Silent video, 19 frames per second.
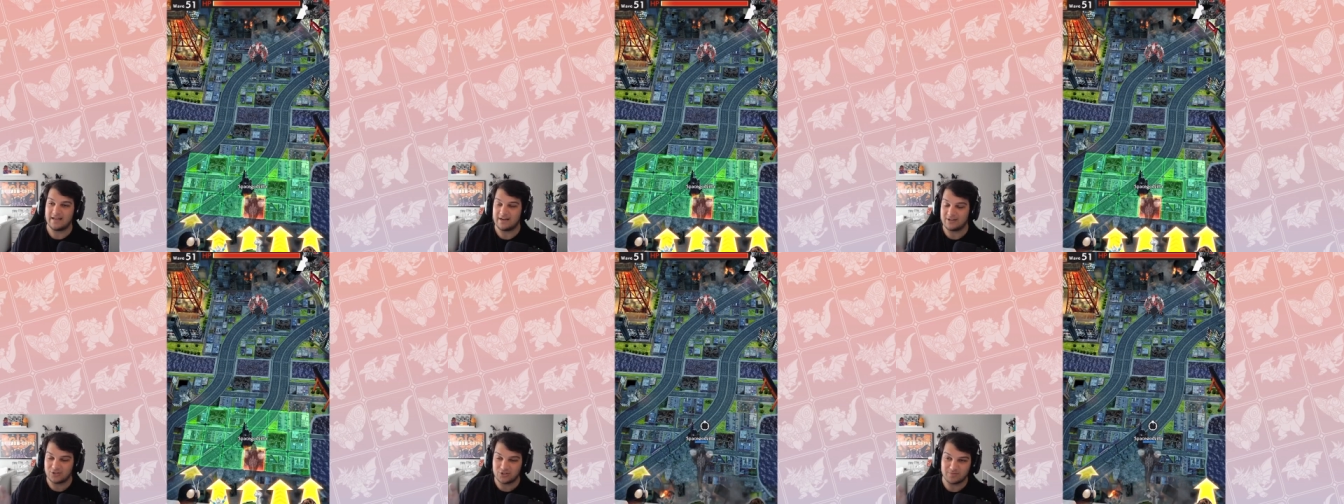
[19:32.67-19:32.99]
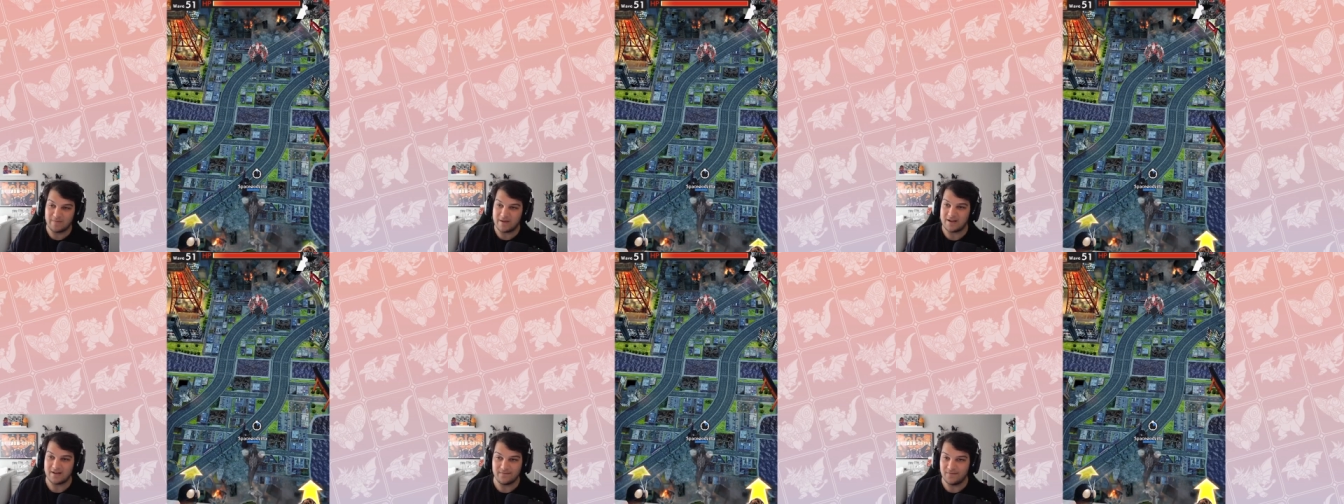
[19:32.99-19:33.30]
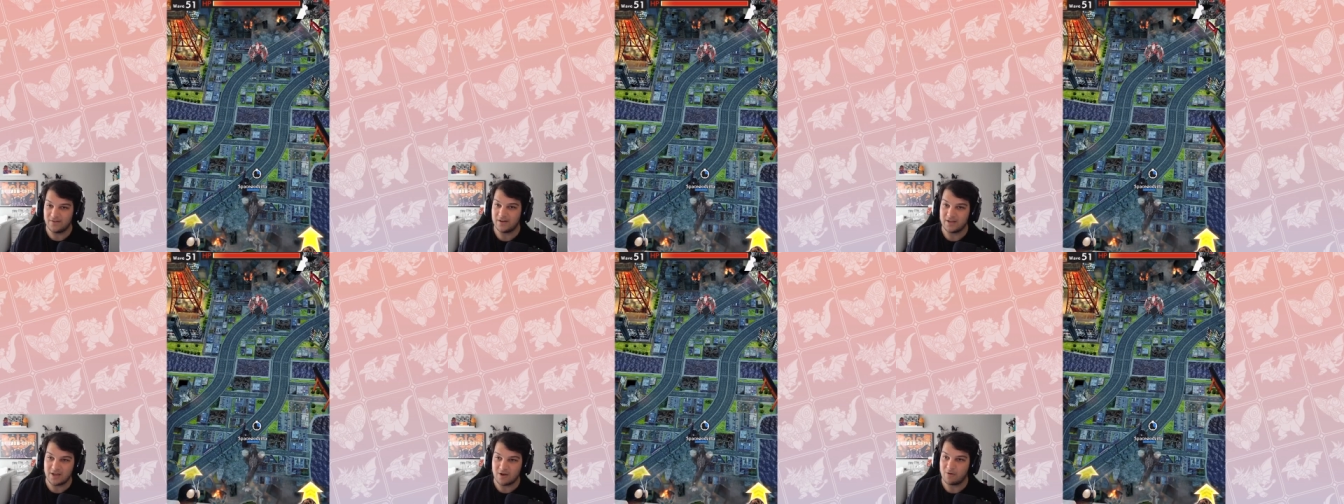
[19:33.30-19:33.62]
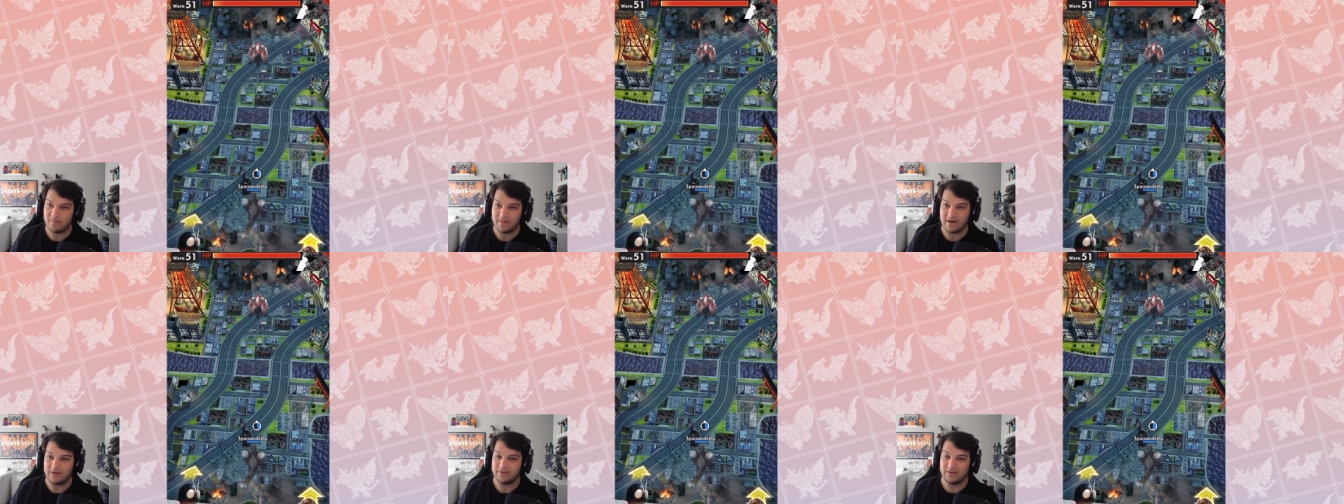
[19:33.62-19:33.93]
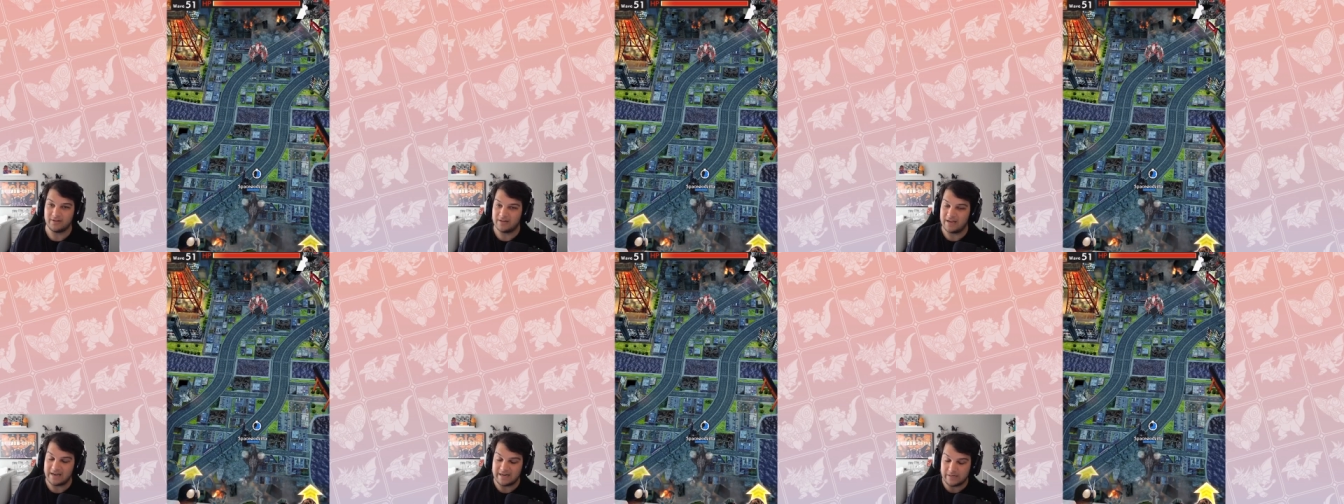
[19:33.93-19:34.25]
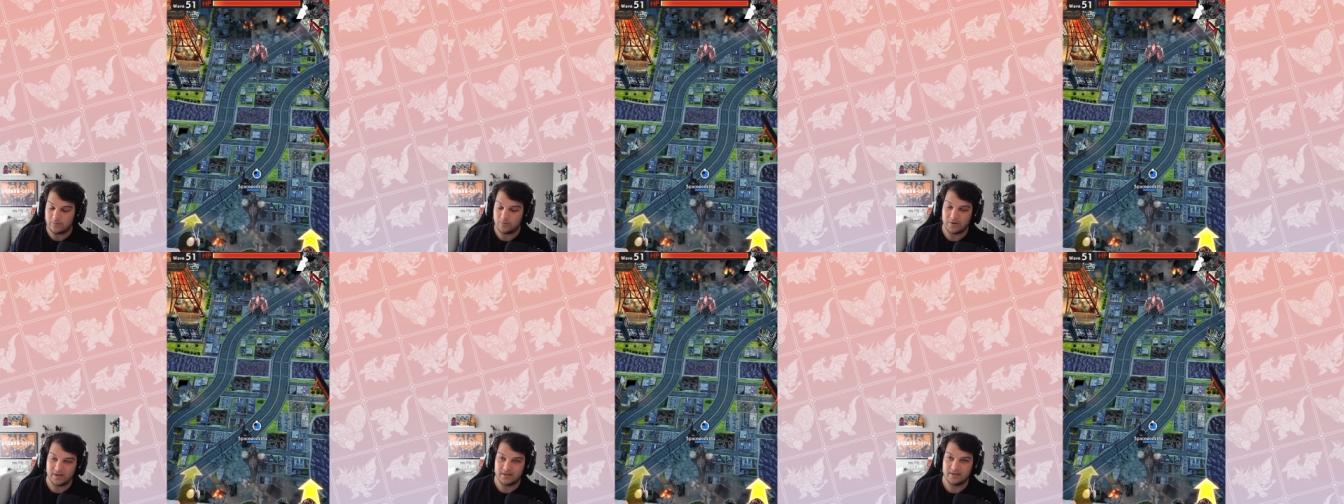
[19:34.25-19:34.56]
that I'll just make a video about it
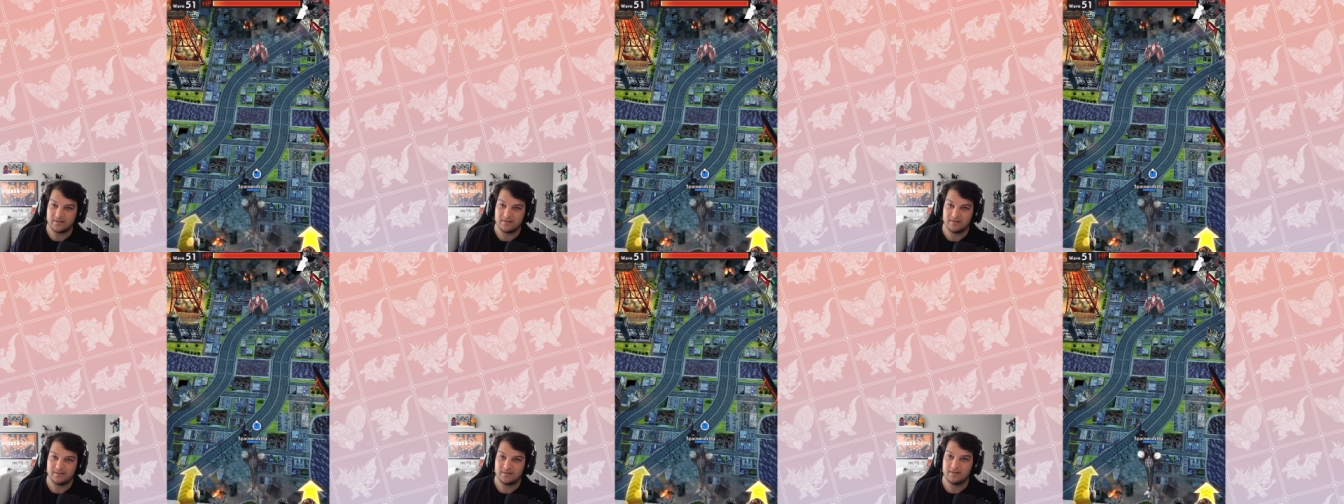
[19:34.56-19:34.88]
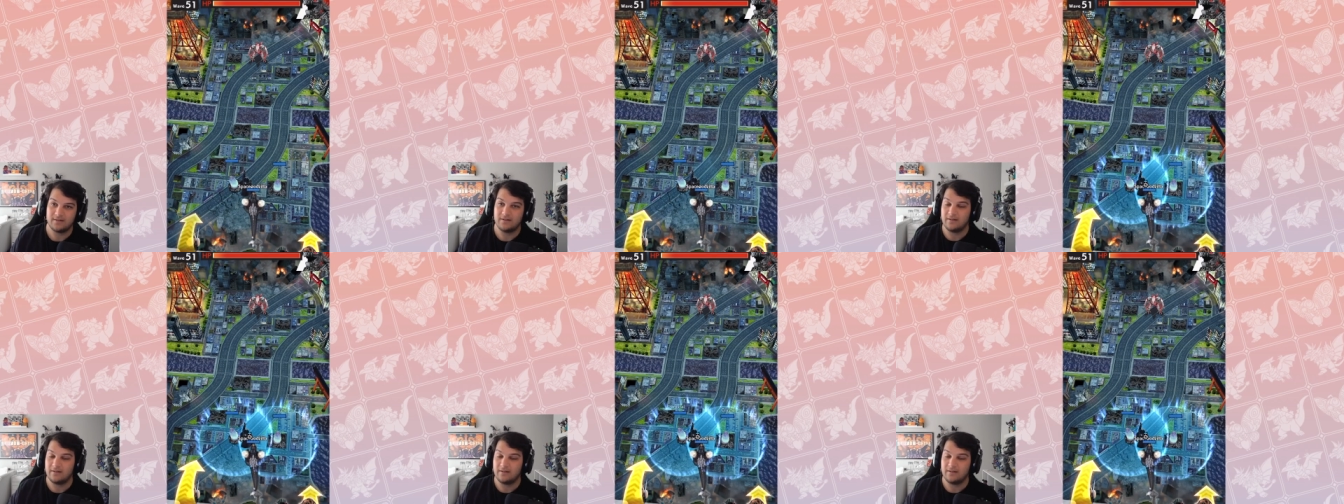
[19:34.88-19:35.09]
anyway.